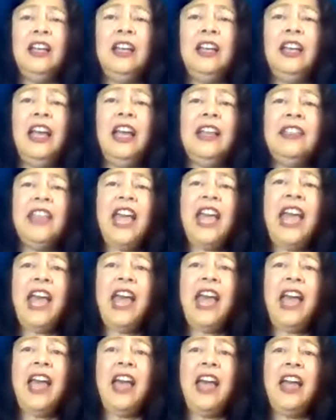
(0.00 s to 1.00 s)
And
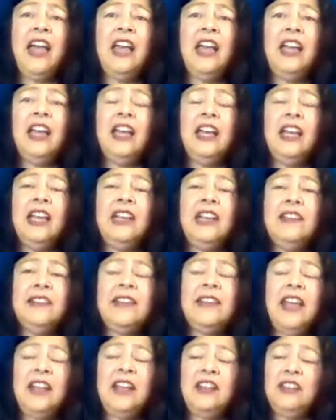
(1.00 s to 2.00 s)
there he
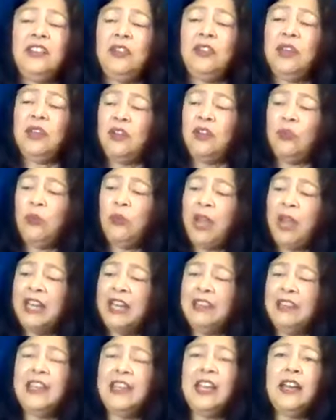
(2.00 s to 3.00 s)
said to her,
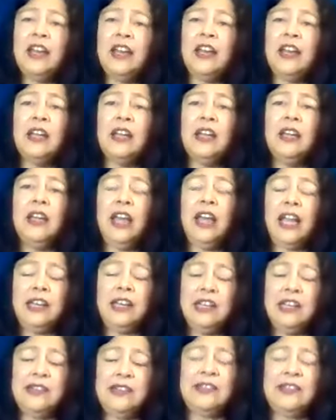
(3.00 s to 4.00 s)
"Wait here." And
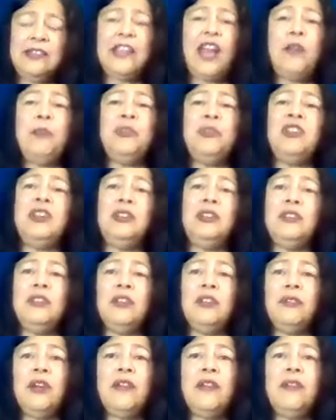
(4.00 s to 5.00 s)
he stepped into
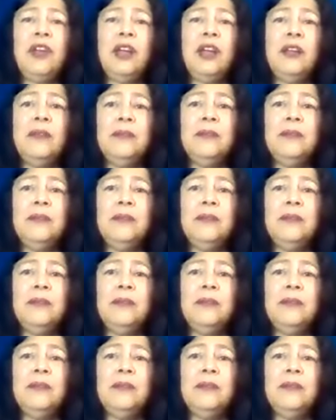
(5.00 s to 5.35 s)
the river.